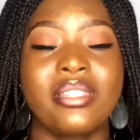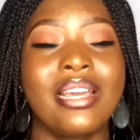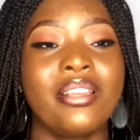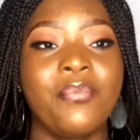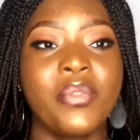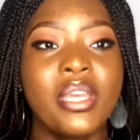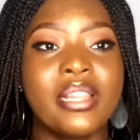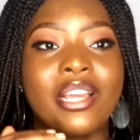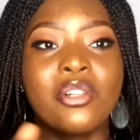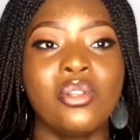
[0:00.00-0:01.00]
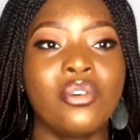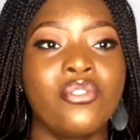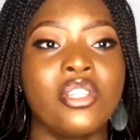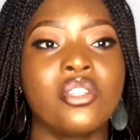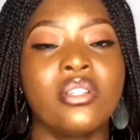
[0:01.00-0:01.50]
That, like, love
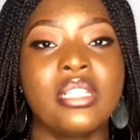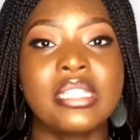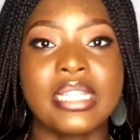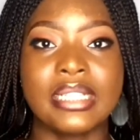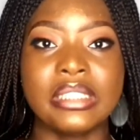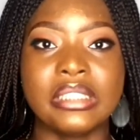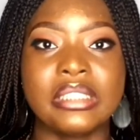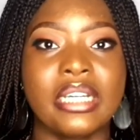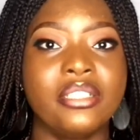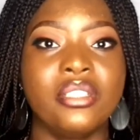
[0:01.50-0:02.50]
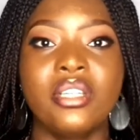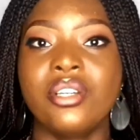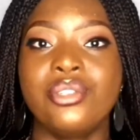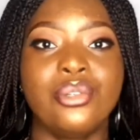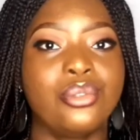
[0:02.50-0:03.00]
it, understand it, and
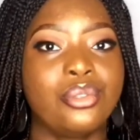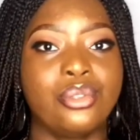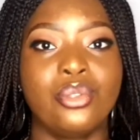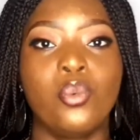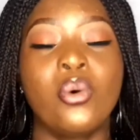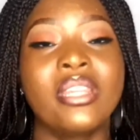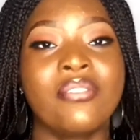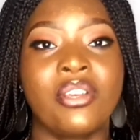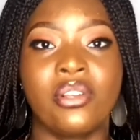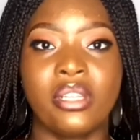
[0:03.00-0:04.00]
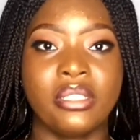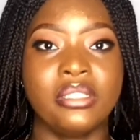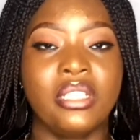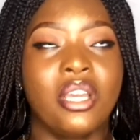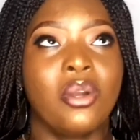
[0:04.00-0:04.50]
you're good to go. Whatever you're
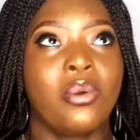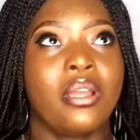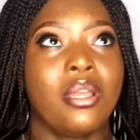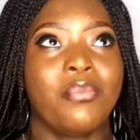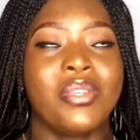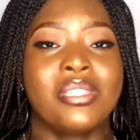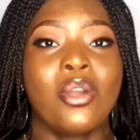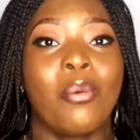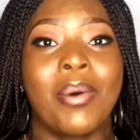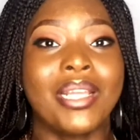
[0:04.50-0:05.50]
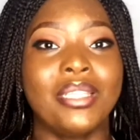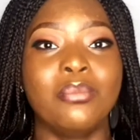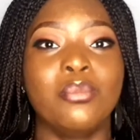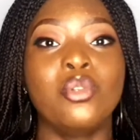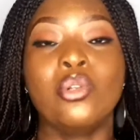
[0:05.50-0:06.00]
learning, is it upper
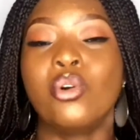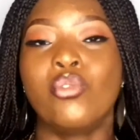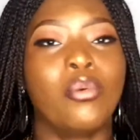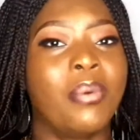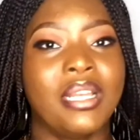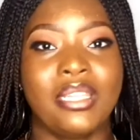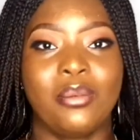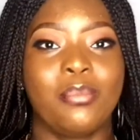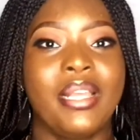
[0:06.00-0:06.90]
limb? Love upper limb.